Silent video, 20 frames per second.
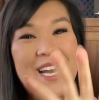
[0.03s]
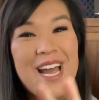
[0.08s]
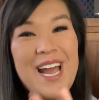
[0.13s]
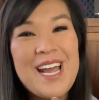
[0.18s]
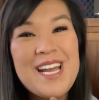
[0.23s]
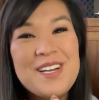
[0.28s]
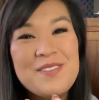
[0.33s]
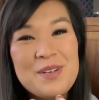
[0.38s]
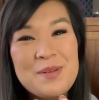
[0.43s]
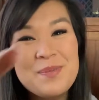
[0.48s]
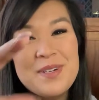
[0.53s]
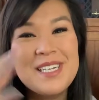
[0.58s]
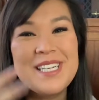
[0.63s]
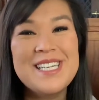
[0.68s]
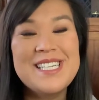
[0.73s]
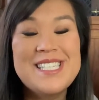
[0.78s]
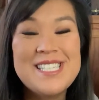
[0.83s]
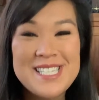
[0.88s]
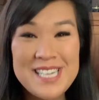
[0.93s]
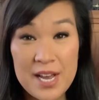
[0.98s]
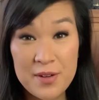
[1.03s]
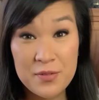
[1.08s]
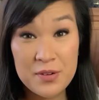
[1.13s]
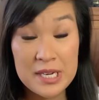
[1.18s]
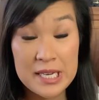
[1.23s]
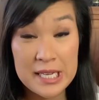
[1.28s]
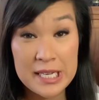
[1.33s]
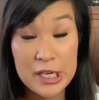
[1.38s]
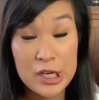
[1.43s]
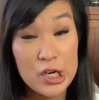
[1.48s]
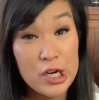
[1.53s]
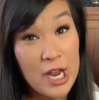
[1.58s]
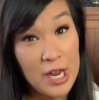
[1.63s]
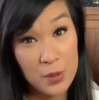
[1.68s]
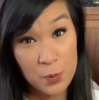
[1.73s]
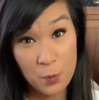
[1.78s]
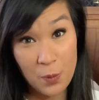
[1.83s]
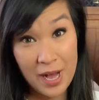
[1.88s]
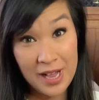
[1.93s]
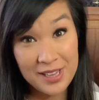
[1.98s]
Hey everybody, Stephanie here
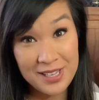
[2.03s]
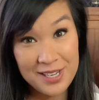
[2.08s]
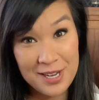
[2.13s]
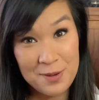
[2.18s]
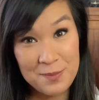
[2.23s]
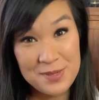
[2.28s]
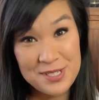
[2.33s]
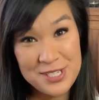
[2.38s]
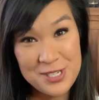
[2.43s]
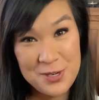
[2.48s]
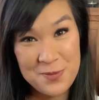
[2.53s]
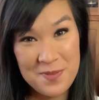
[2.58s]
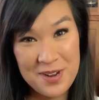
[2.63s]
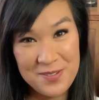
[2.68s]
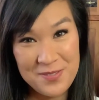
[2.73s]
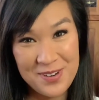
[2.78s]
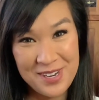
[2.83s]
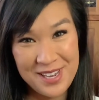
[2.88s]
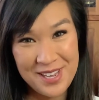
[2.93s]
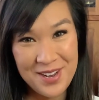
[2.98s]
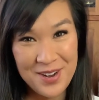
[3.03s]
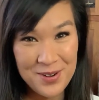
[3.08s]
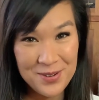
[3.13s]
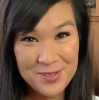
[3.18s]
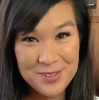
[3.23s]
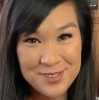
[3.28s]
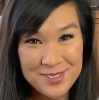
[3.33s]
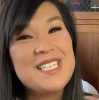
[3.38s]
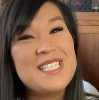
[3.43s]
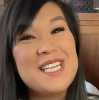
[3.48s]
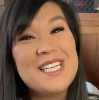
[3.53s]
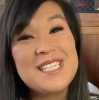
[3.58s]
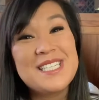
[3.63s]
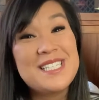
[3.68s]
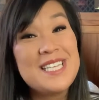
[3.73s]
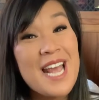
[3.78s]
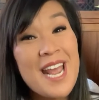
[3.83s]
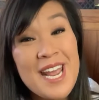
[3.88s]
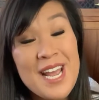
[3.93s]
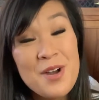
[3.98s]
and welcome to my video.
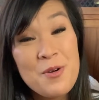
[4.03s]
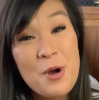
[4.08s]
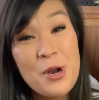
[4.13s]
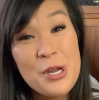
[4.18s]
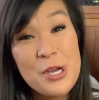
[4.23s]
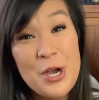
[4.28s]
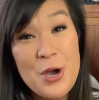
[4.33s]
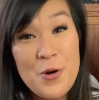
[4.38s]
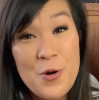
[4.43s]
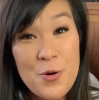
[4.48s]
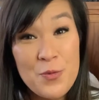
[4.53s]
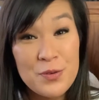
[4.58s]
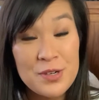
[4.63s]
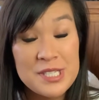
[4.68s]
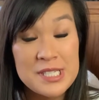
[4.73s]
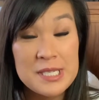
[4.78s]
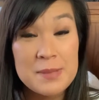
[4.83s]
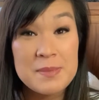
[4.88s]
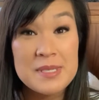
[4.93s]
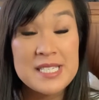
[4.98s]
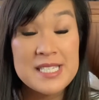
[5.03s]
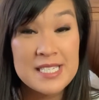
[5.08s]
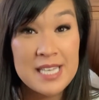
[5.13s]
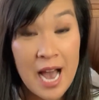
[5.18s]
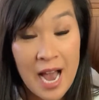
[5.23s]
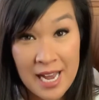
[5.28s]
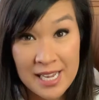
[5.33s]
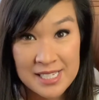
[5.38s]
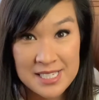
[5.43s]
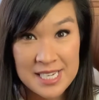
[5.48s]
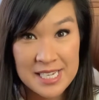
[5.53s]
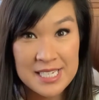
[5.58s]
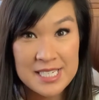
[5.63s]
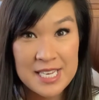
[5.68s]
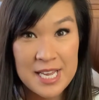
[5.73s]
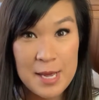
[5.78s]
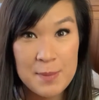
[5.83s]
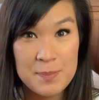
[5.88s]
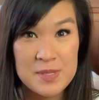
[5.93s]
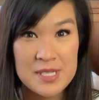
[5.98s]
Today I want to go over some sizing
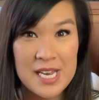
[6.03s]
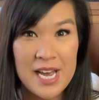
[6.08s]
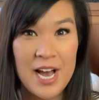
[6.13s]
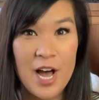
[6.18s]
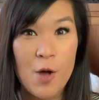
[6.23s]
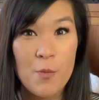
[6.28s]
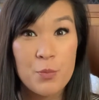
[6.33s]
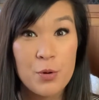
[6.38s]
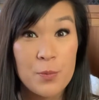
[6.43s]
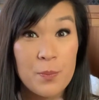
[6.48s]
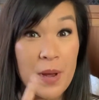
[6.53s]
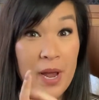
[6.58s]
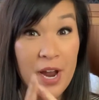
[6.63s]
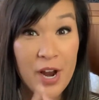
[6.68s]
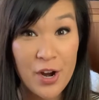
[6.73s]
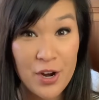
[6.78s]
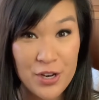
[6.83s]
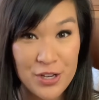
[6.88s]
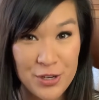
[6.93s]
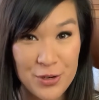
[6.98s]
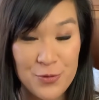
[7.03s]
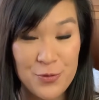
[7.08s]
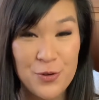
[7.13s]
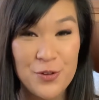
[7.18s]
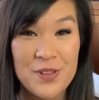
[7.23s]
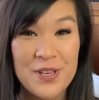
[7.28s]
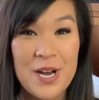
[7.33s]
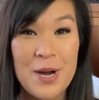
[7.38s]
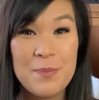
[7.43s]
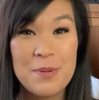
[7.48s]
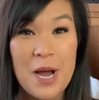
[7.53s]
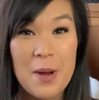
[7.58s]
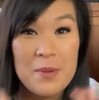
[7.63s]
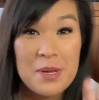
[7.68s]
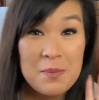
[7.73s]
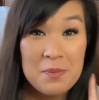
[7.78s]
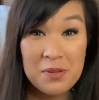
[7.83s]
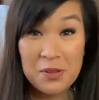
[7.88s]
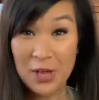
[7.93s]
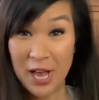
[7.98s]
tips to help prepare you for the
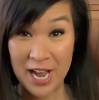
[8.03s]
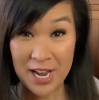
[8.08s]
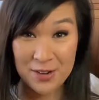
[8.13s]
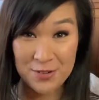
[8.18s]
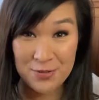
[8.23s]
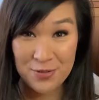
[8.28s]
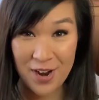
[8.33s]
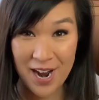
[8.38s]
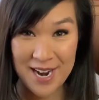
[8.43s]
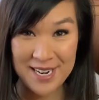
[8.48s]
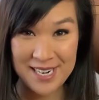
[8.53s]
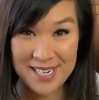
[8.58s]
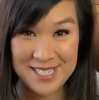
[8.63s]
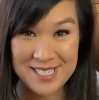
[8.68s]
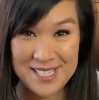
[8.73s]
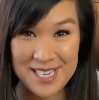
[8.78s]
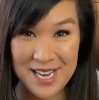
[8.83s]
upcoming Black Friday